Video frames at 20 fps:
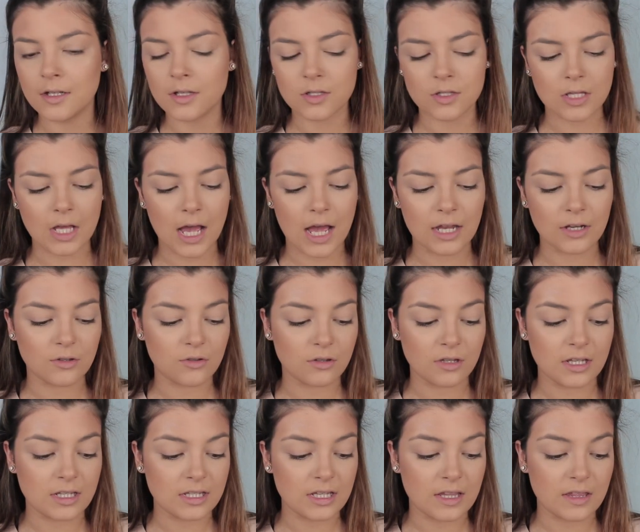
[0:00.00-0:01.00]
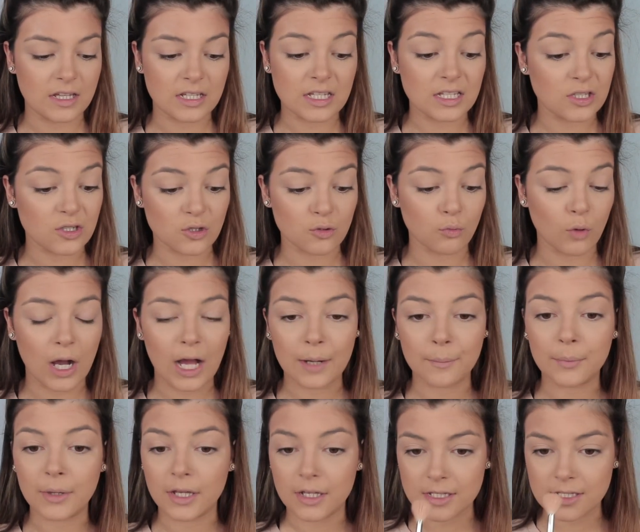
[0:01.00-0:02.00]
So this is just what I
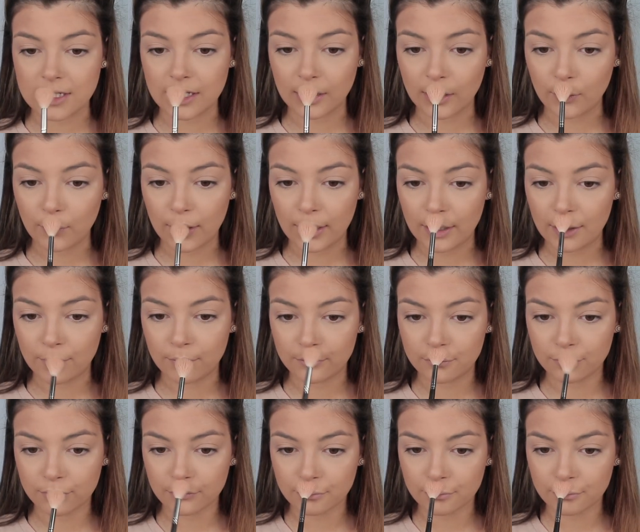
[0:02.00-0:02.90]
personally wear.